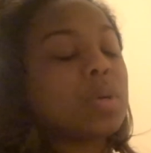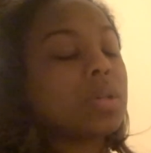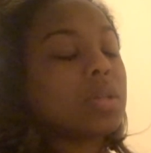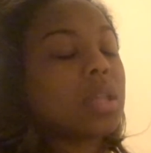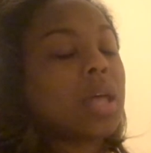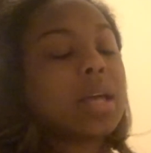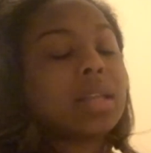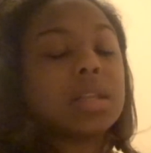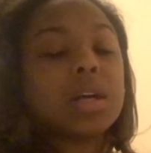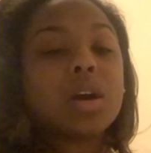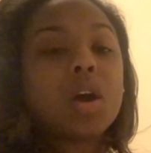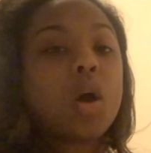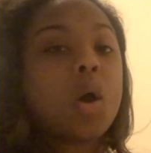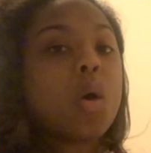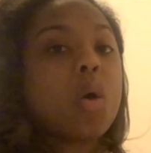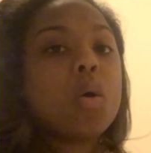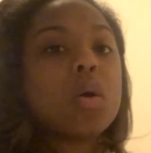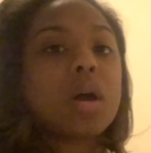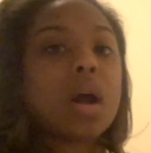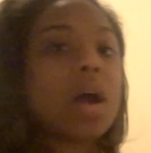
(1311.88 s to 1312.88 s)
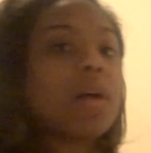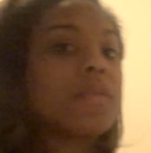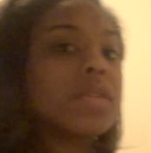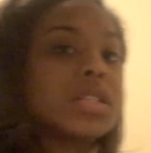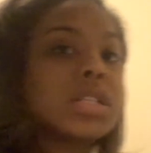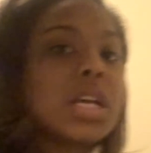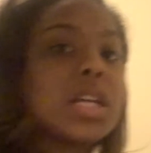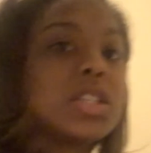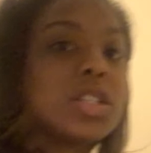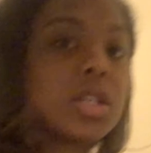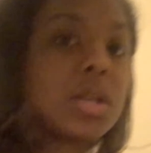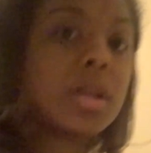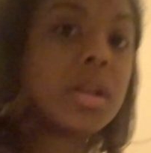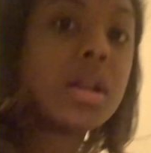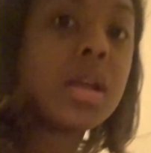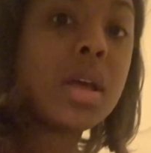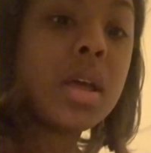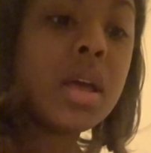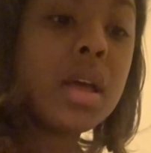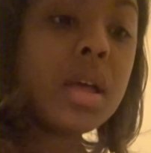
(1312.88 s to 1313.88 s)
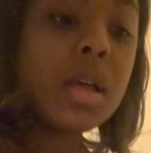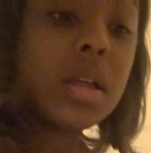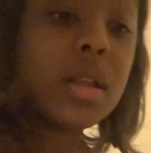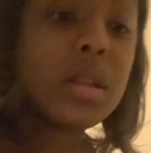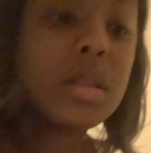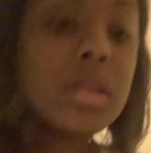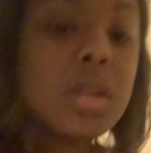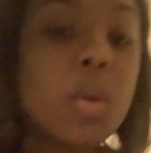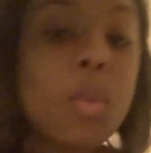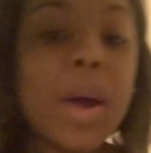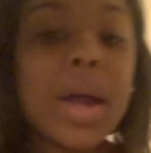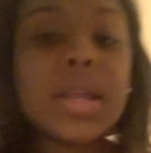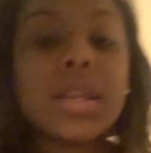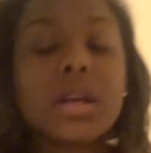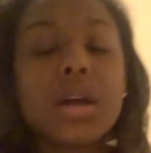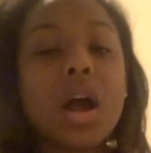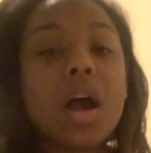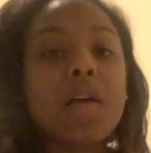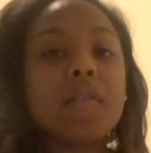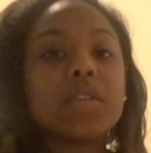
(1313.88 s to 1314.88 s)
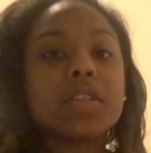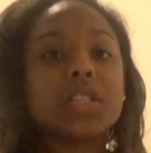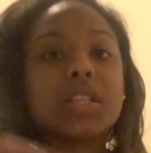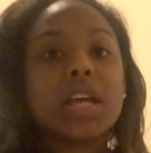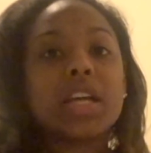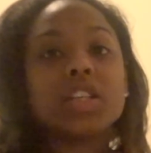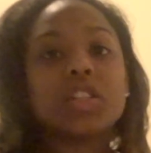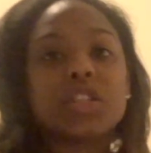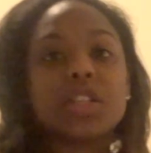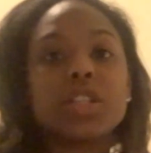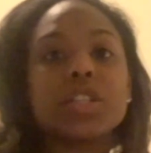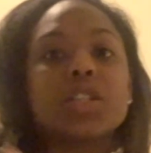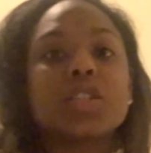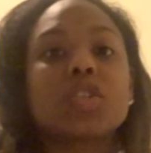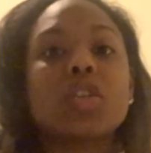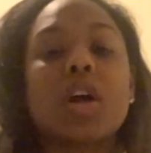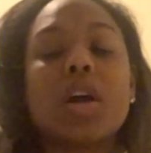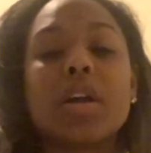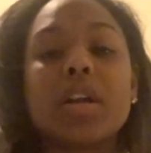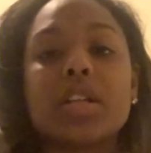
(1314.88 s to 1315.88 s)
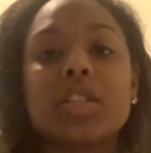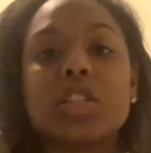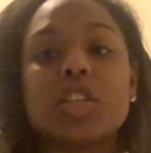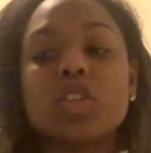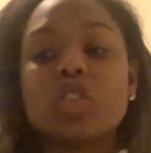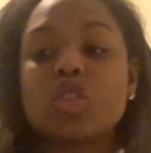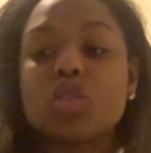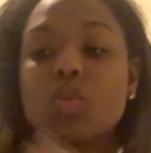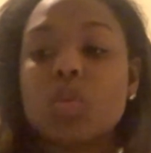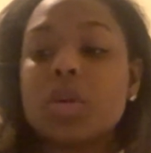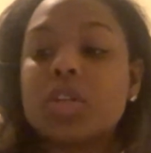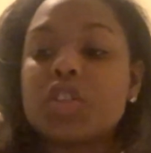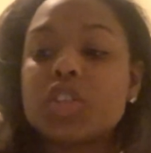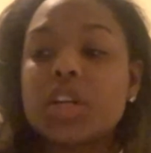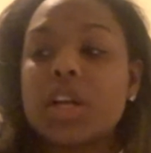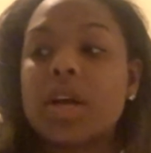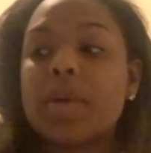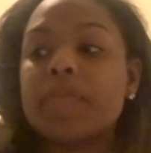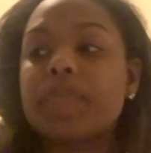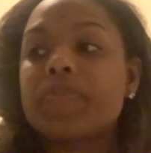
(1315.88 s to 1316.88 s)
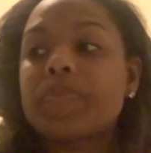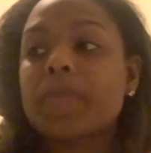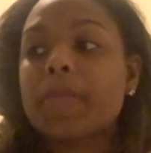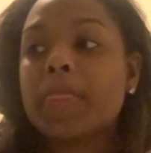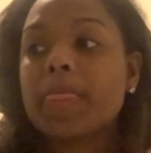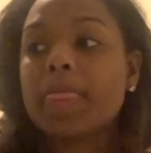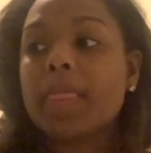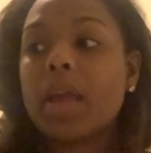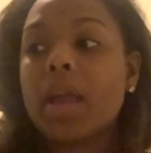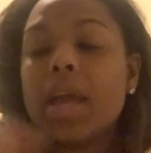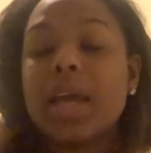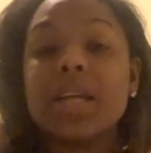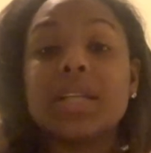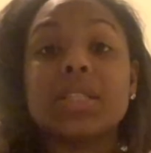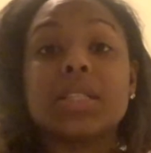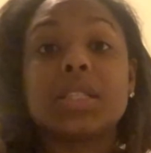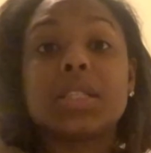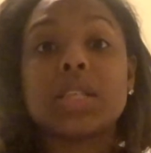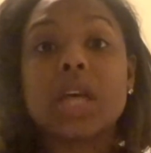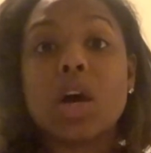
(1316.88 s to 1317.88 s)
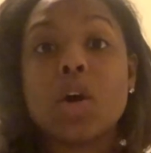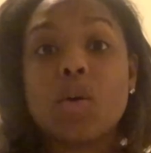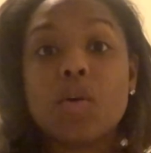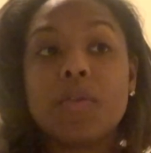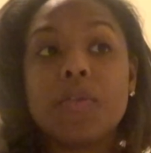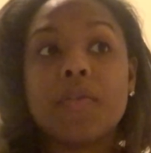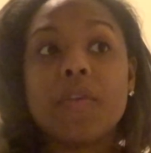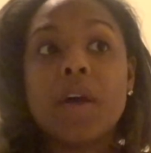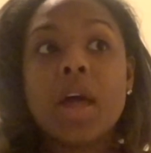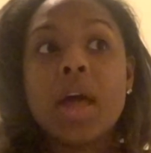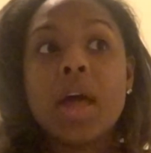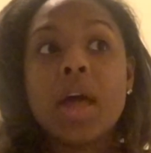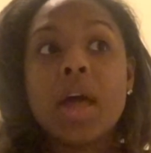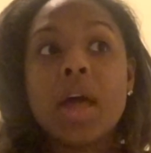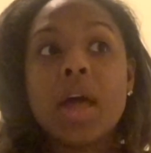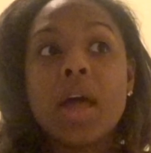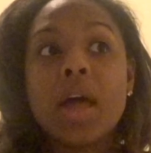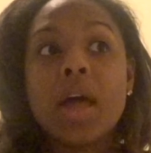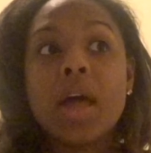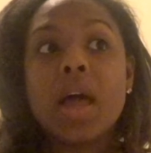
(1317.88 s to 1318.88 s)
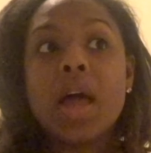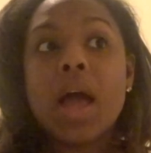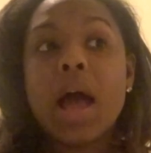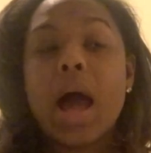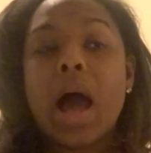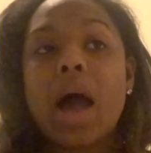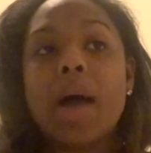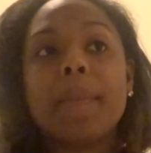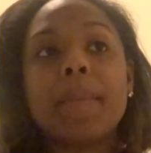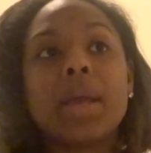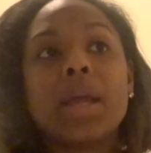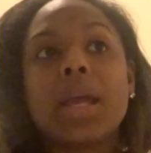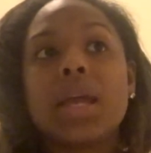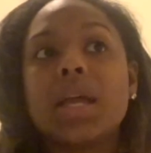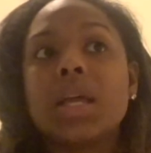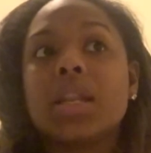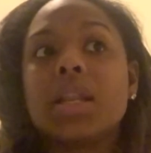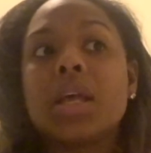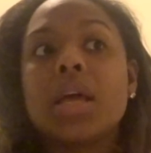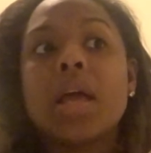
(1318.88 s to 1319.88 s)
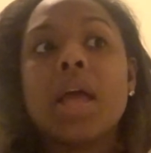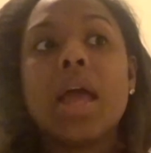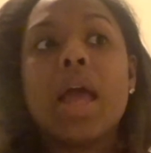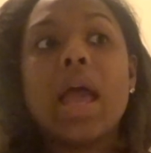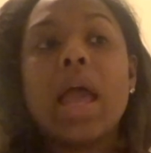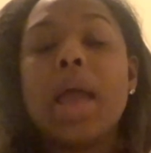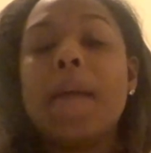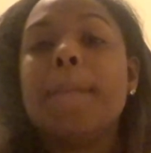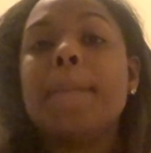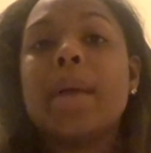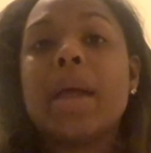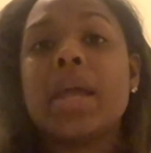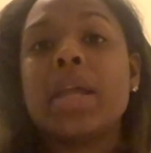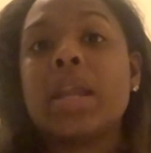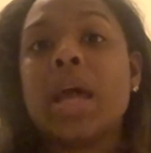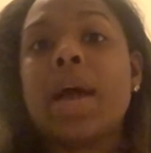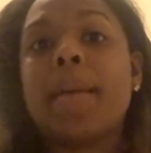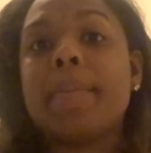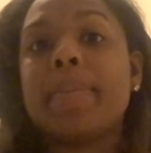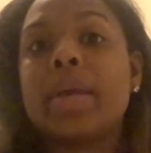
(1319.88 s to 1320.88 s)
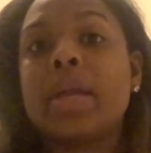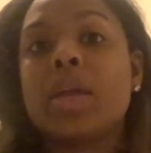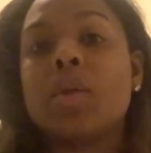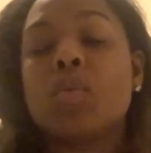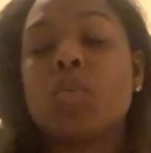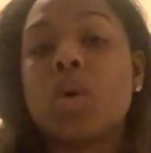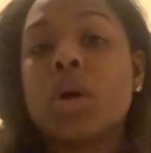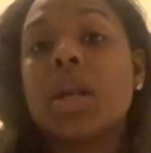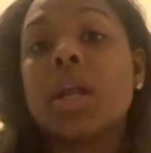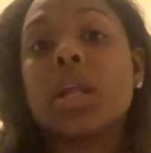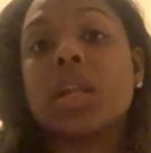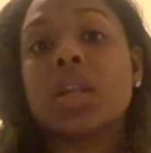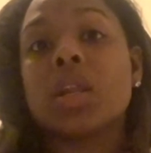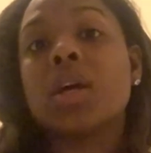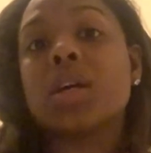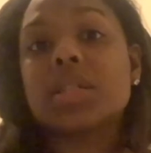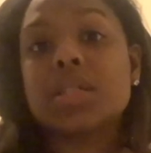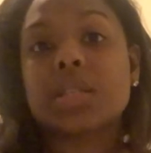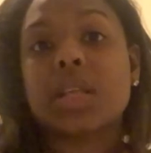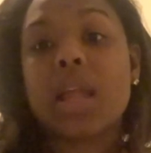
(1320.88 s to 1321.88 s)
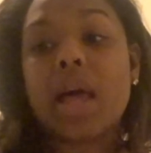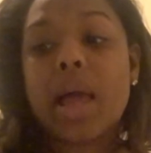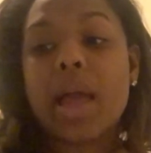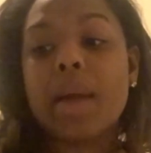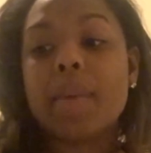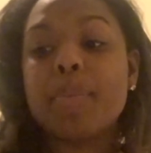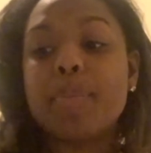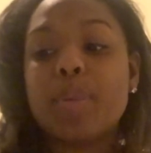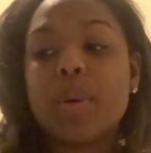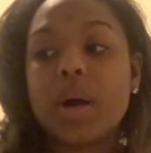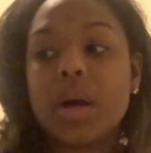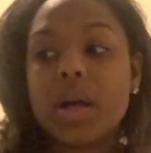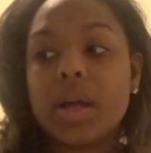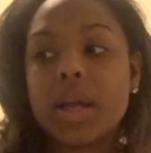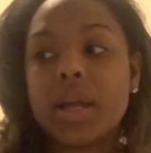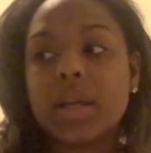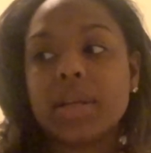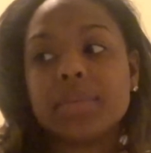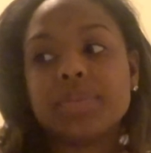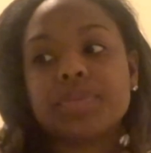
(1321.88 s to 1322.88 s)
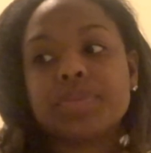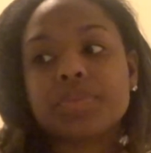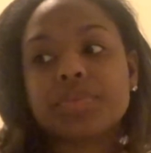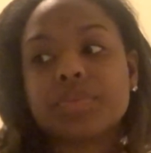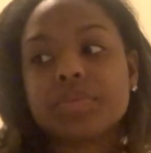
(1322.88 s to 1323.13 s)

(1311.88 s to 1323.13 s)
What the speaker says: like the whole conversation, the way the conversation started to switch up itself, I mean, it may not be what it looks like, but